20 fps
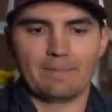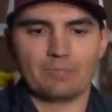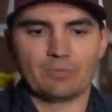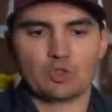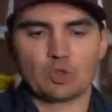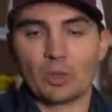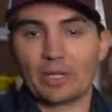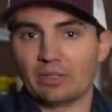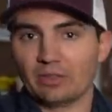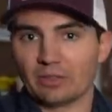
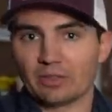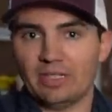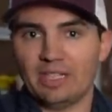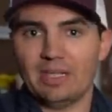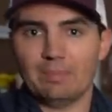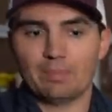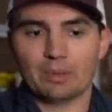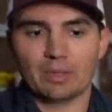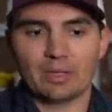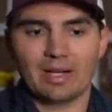trailer
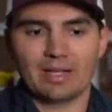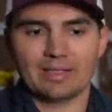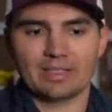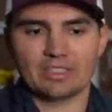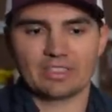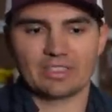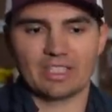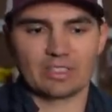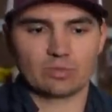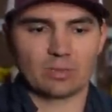keeper on
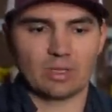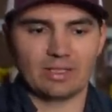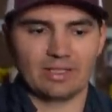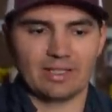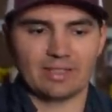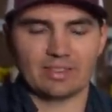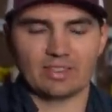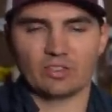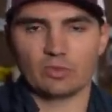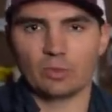it. So that's why I
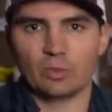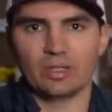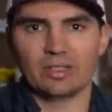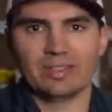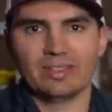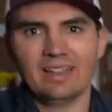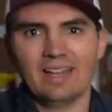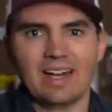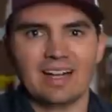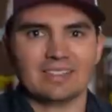like this one.